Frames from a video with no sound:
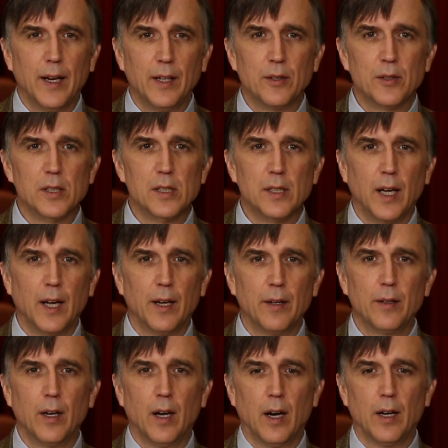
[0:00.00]
is
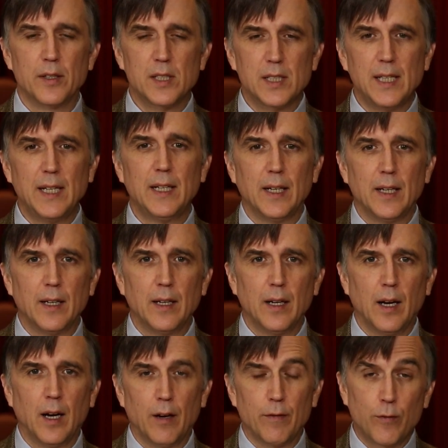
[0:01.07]
that
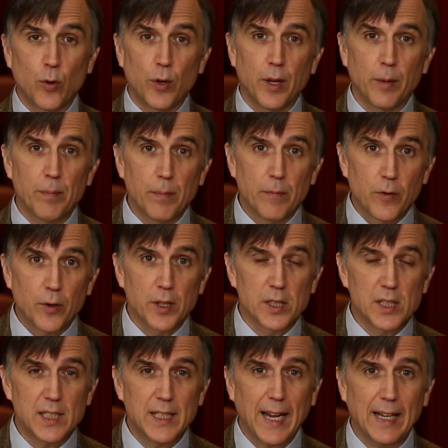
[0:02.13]
seating for
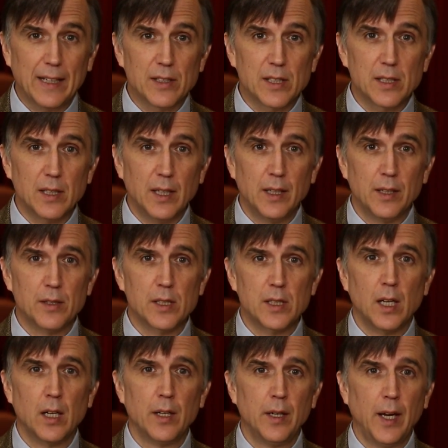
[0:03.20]
the states
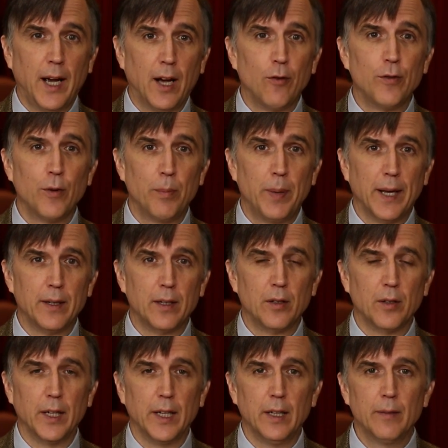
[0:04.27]
is done
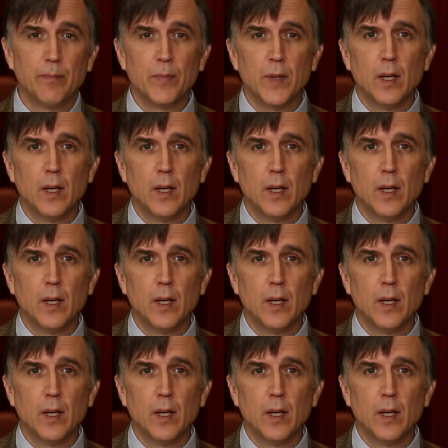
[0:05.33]
alphabetically.